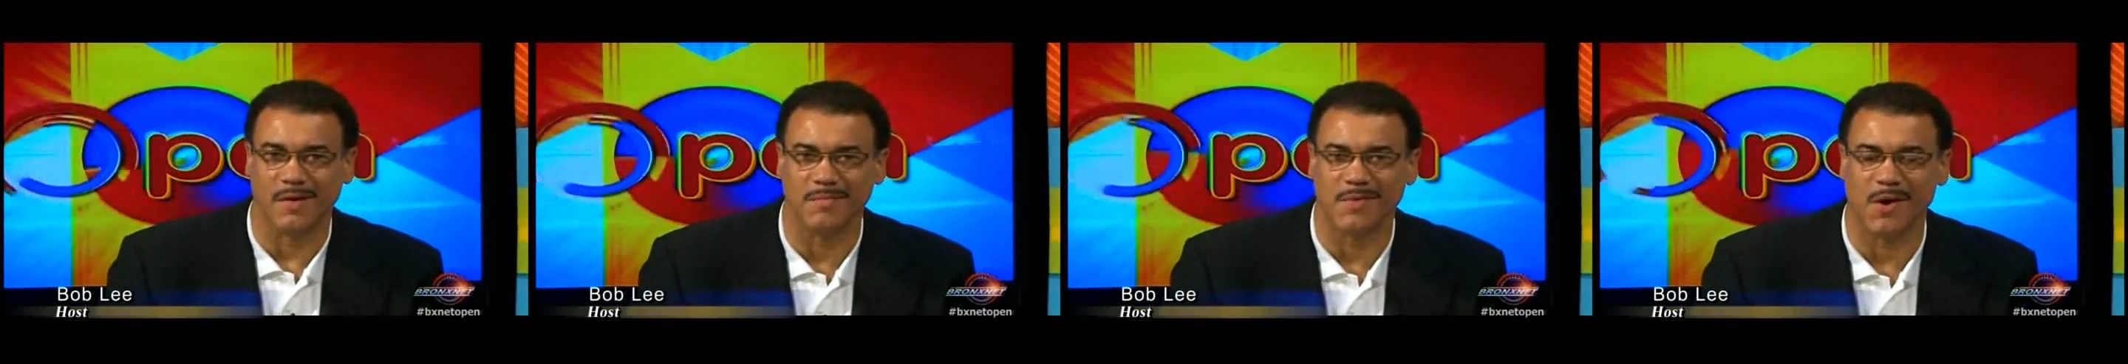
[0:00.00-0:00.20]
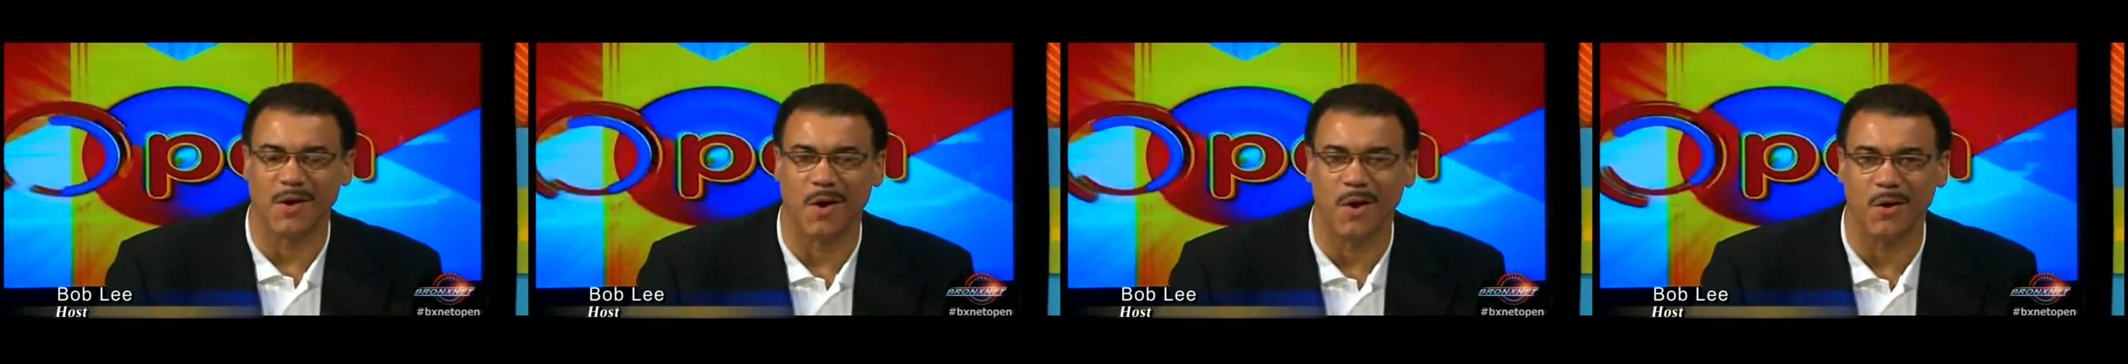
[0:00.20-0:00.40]

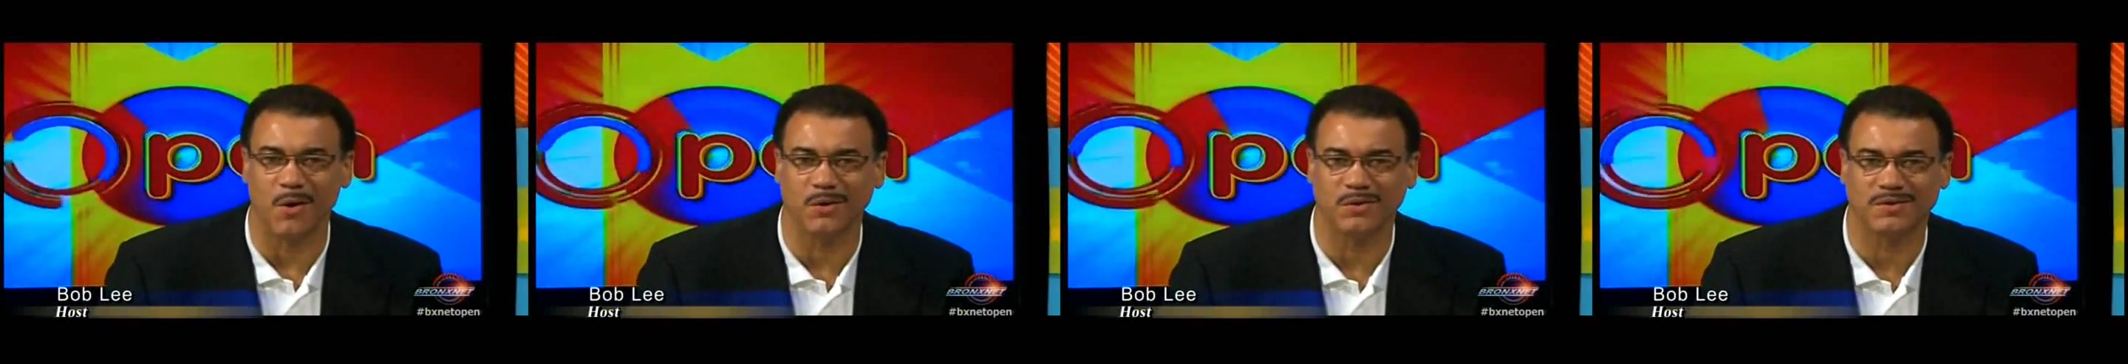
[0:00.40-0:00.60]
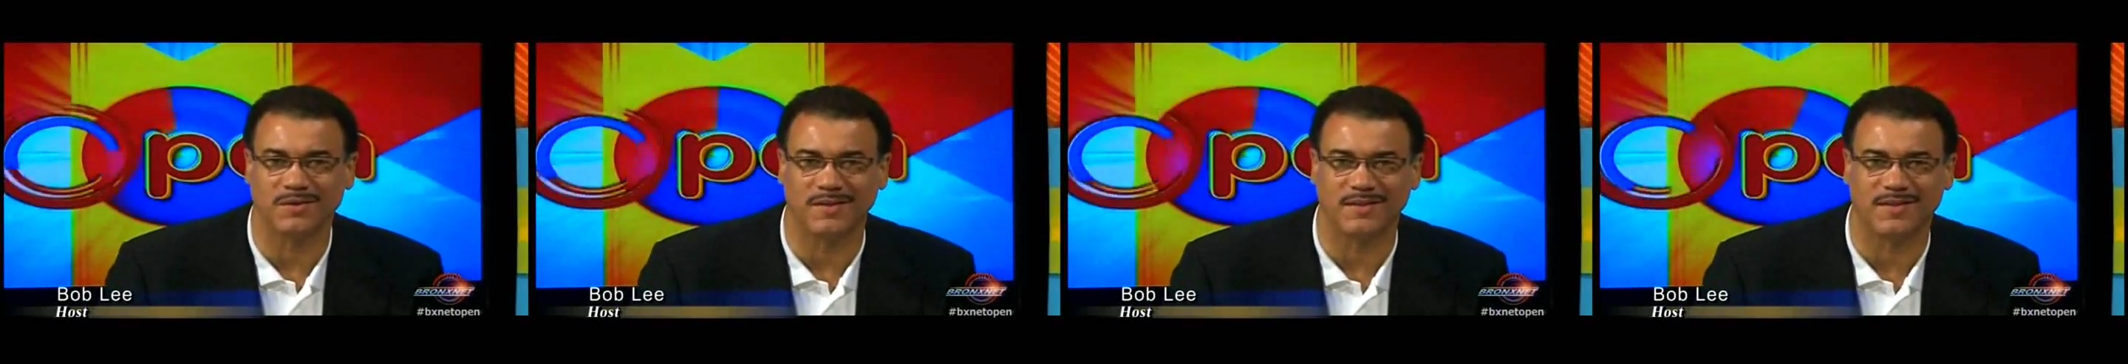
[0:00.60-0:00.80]
I'm your
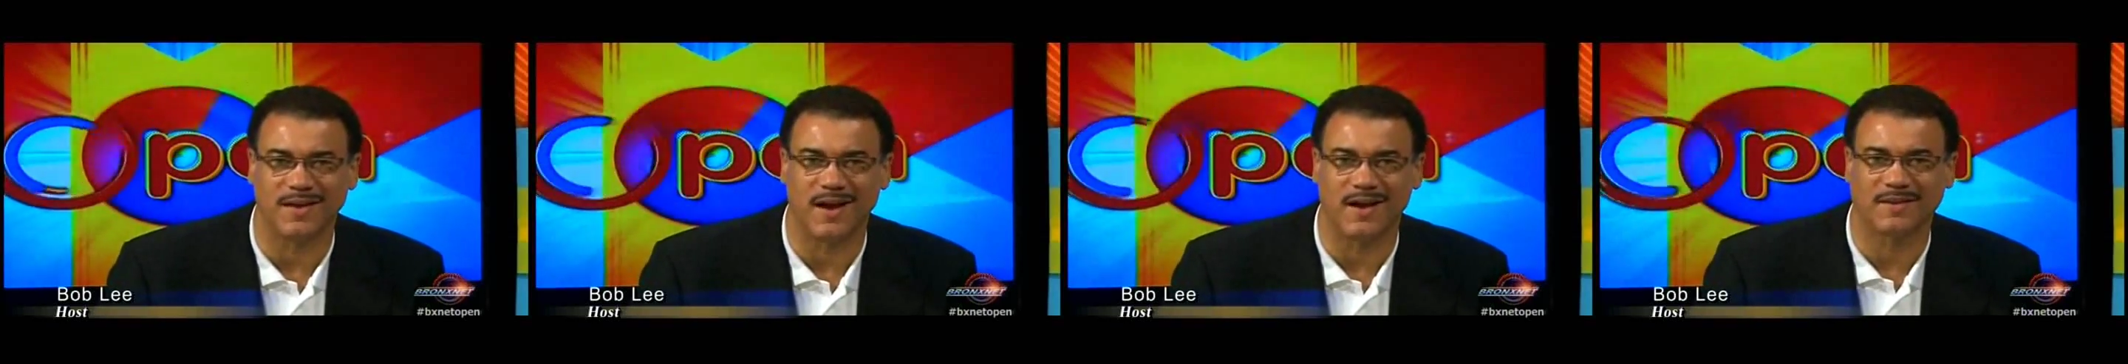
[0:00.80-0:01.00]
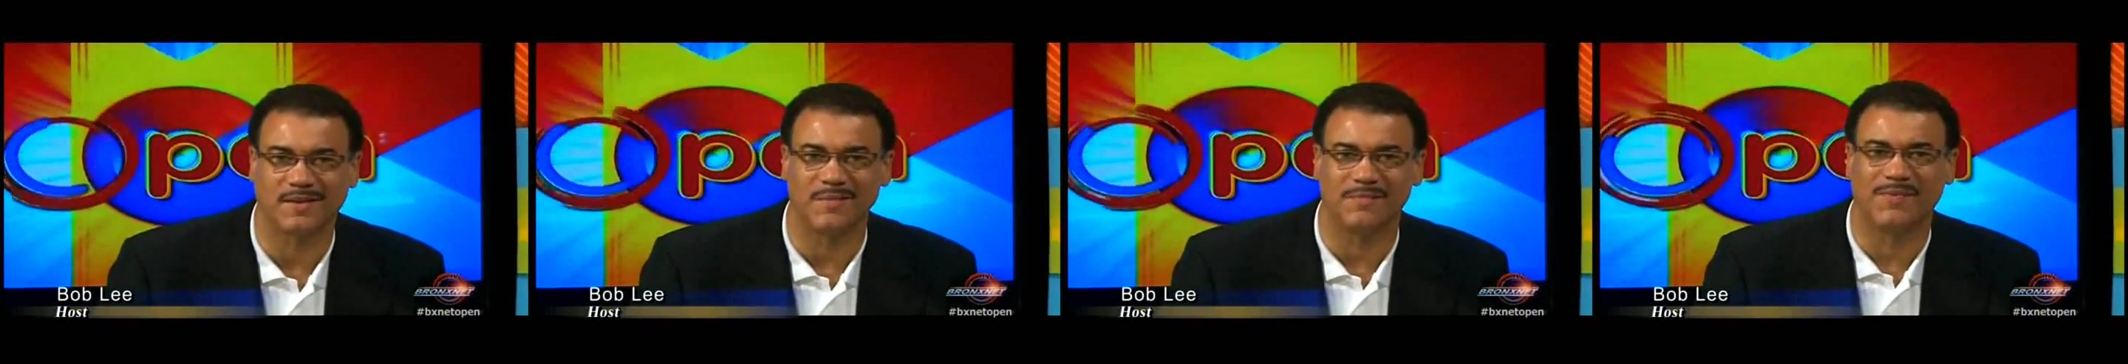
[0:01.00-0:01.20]
host, the
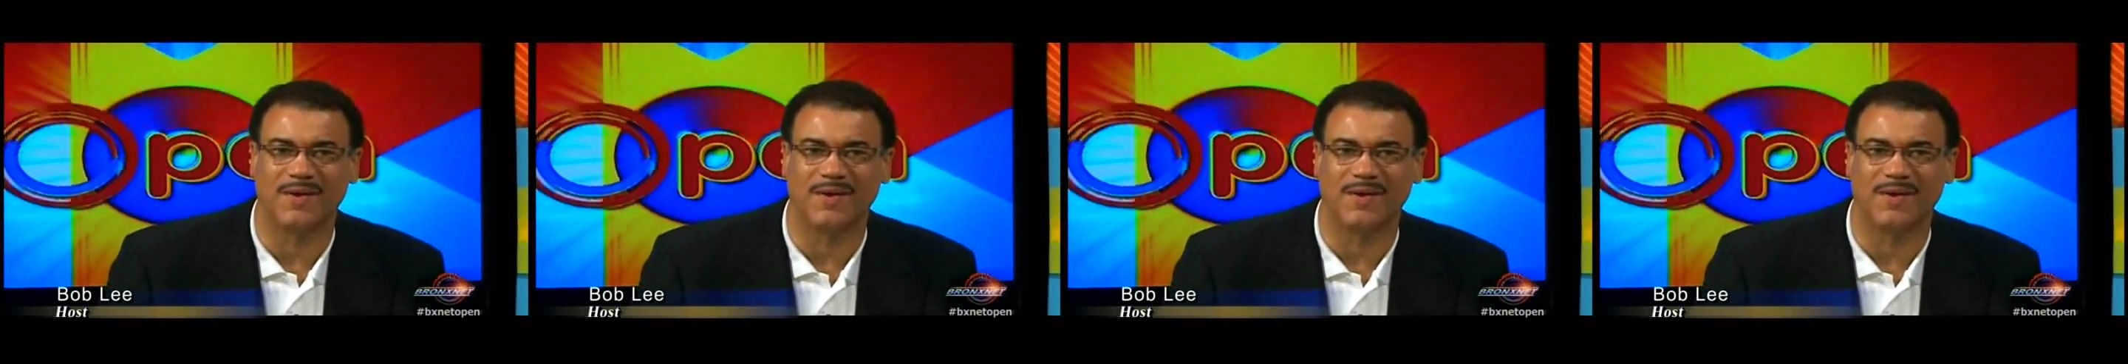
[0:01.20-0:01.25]
Dr.